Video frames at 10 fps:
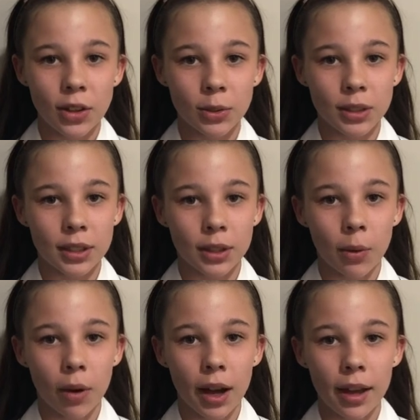Tones, which is a
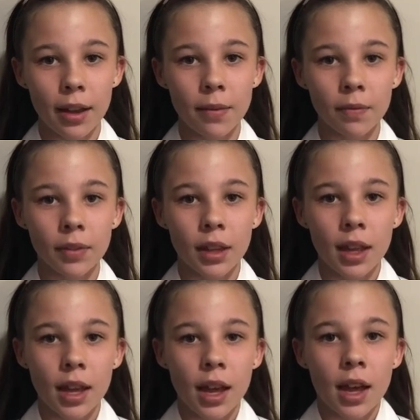choir,
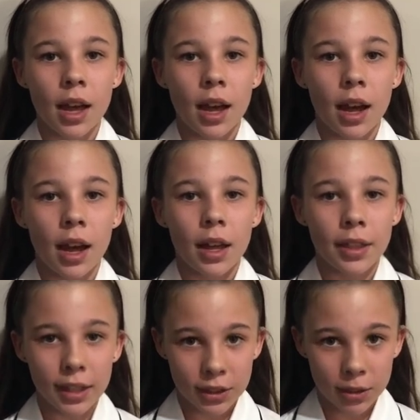
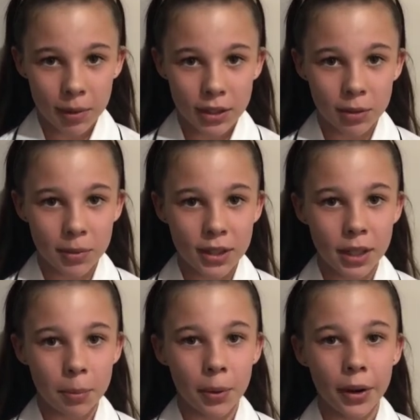the Instrumental
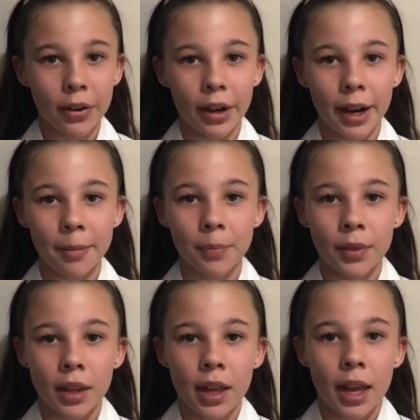Music Program,
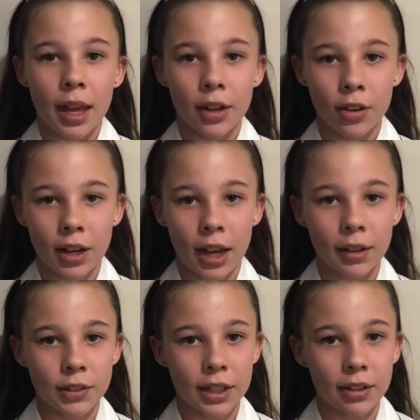and
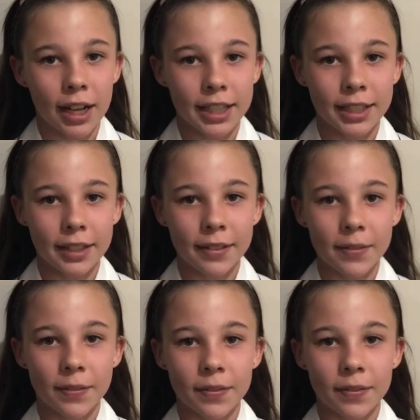Creative Generation.